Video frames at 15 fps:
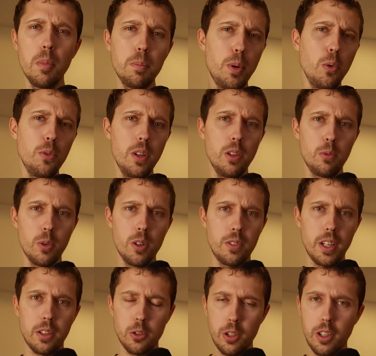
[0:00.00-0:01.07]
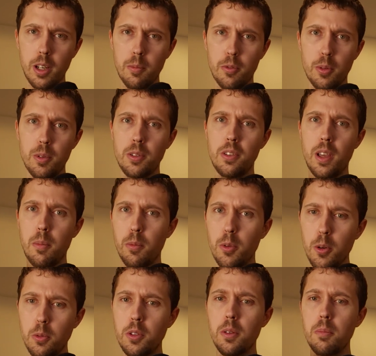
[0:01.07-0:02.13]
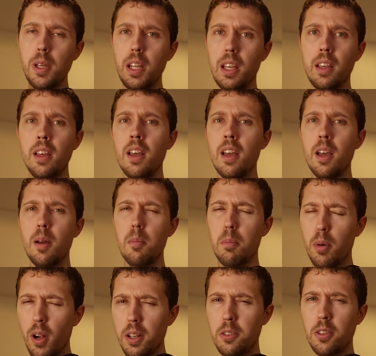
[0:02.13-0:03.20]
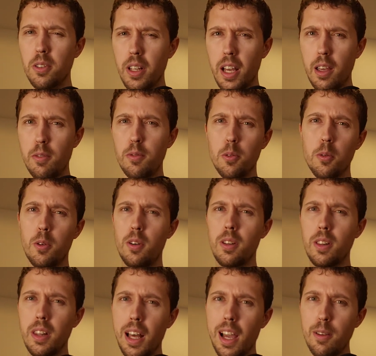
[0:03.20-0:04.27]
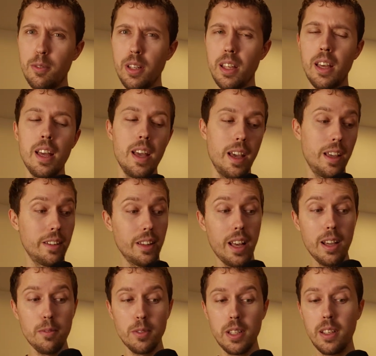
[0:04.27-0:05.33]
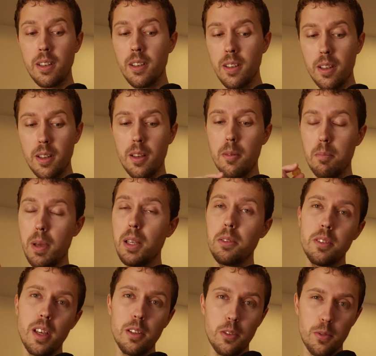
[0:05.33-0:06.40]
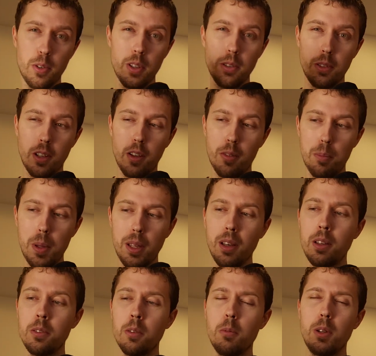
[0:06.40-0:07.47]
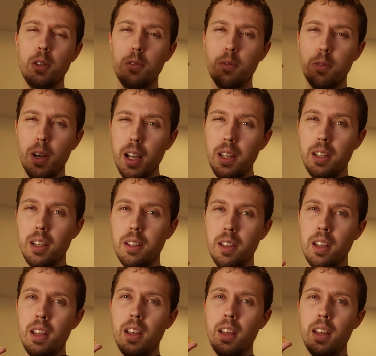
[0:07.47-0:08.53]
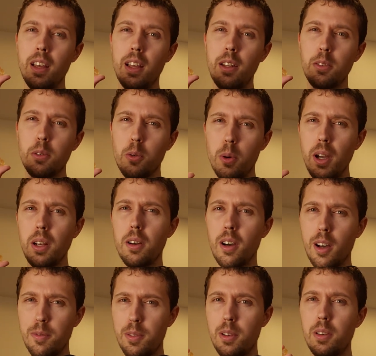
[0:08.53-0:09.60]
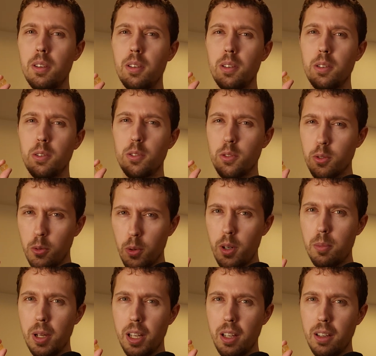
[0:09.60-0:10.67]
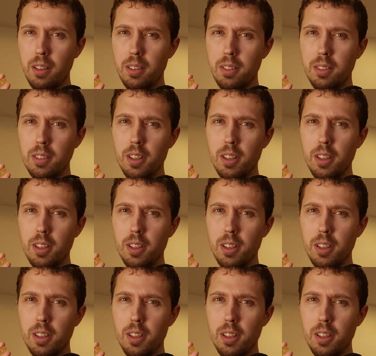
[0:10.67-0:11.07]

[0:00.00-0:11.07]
But both these words actually come from the same root, meaning brought to life or lively. And lively makes sense for this stuff because when you find it, it is quite often squirming.